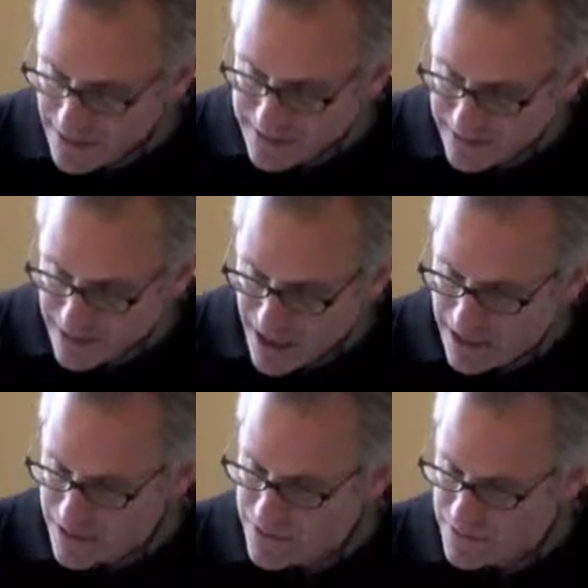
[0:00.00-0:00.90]
the
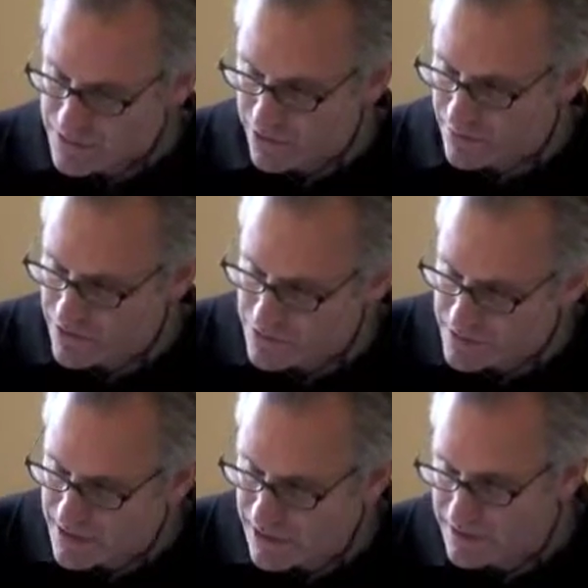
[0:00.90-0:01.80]
1990s, when
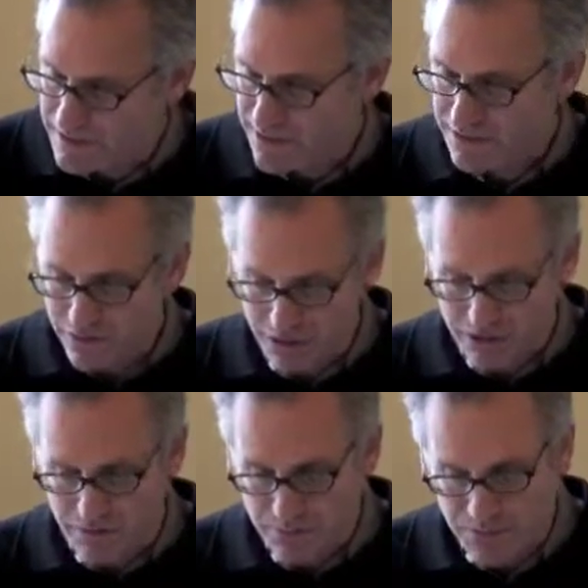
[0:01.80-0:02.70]
Starbucks was getting set to
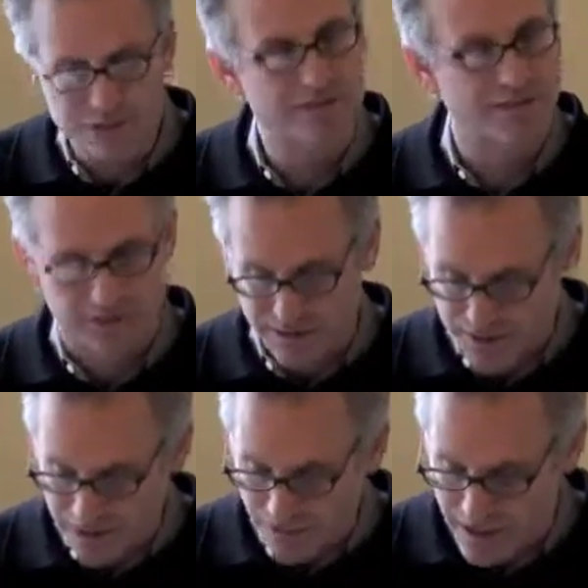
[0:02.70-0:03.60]
launch a book
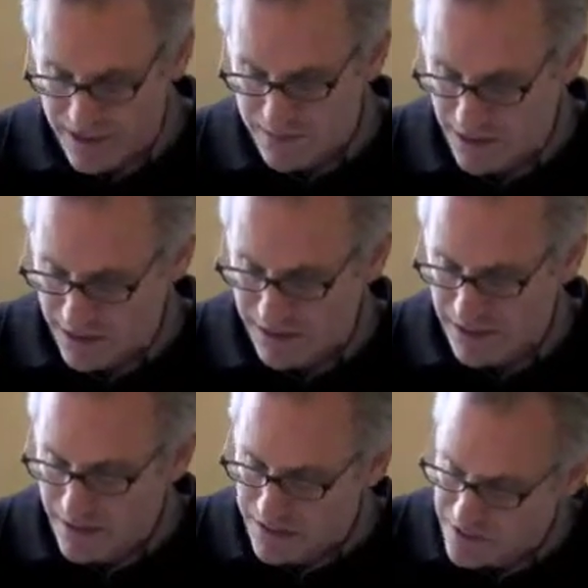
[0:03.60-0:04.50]
series to raise
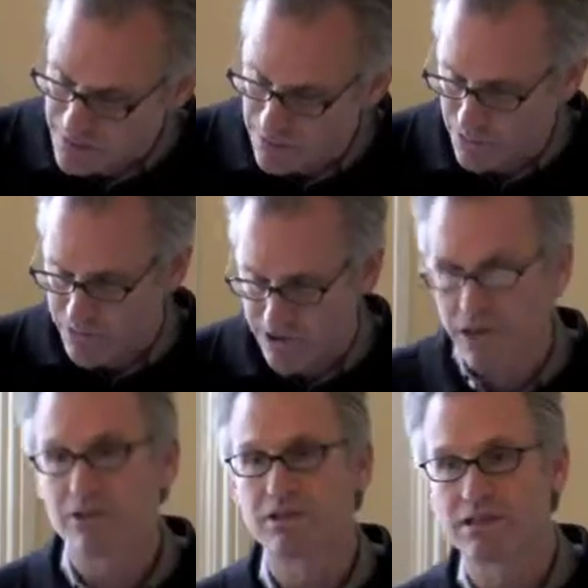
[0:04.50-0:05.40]
money to support
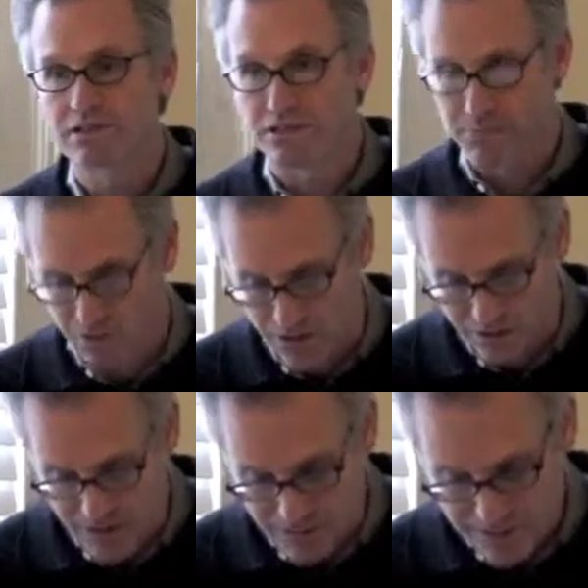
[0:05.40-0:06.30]
child literacy
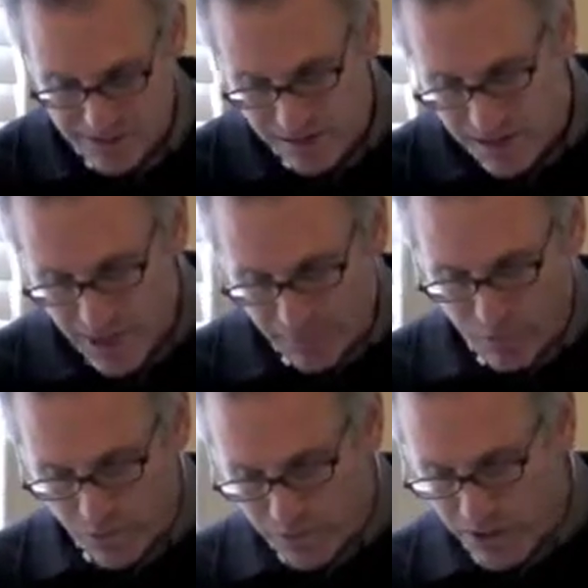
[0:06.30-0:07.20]
programs, a
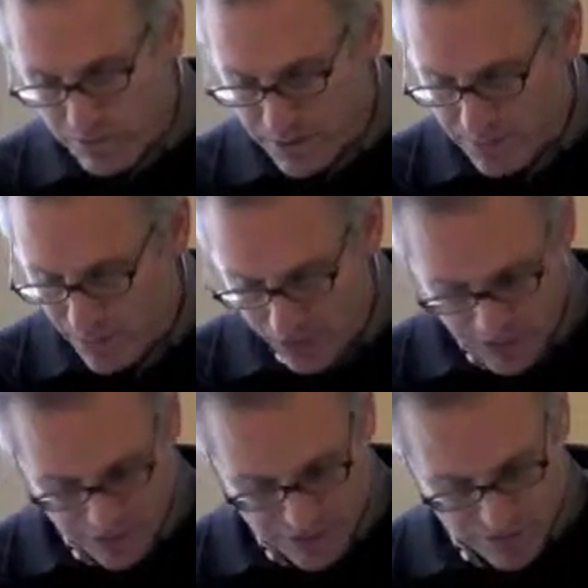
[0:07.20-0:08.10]
former company
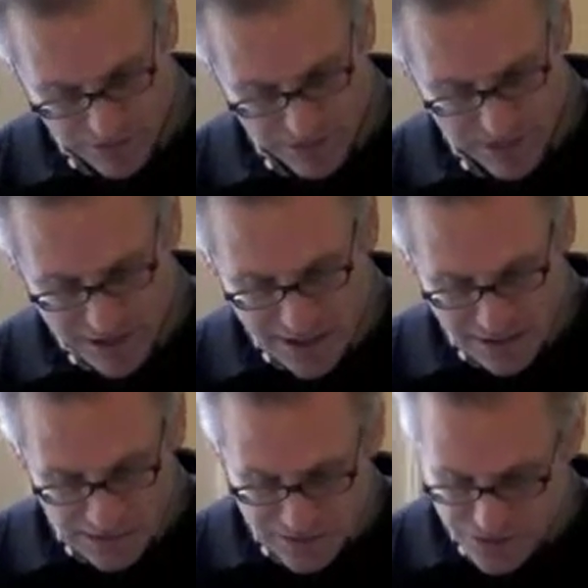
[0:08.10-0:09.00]
marketer told me
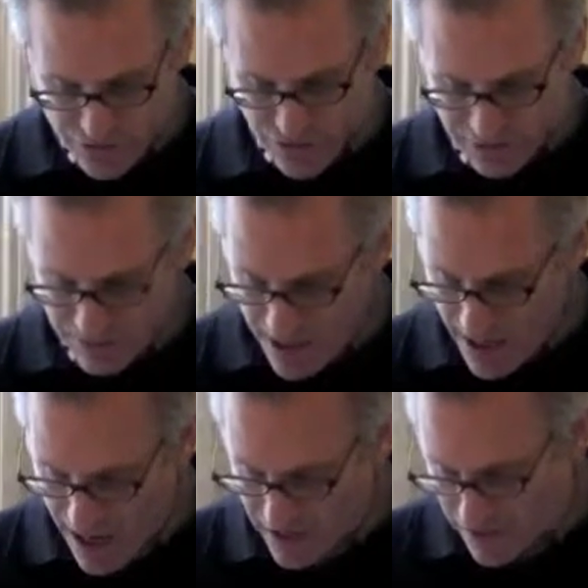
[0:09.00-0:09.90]
he was instructed
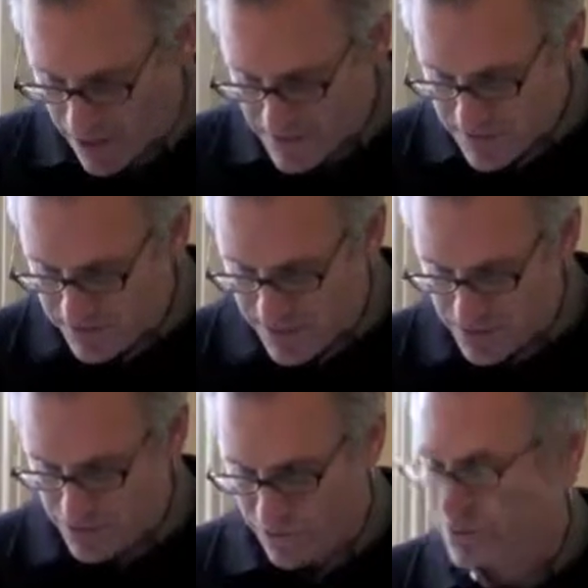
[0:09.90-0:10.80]
by higher-ups to
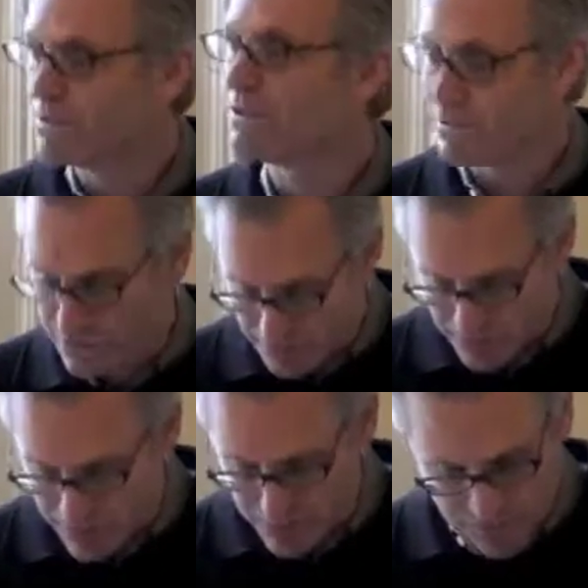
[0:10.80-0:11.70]
make sure to include
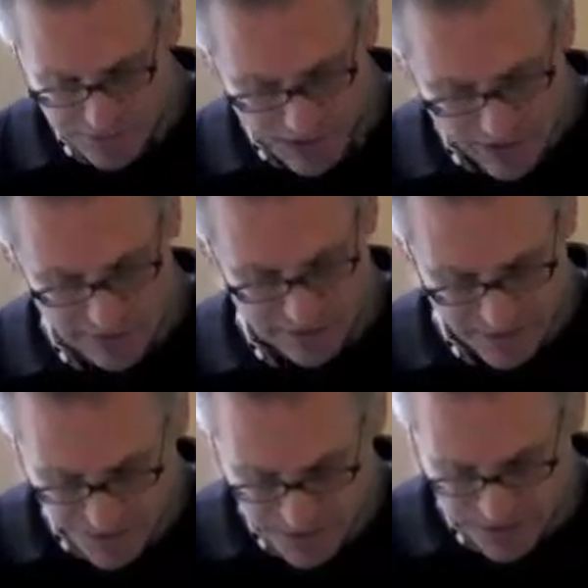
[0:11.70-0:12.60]
some people of color
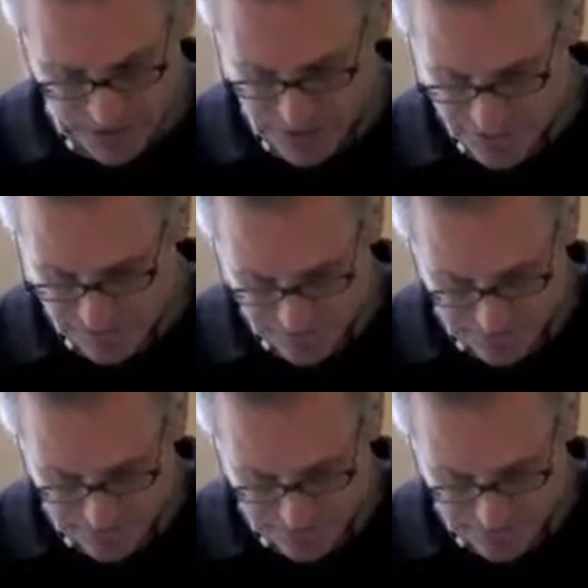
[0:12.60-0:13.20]
in the pictures.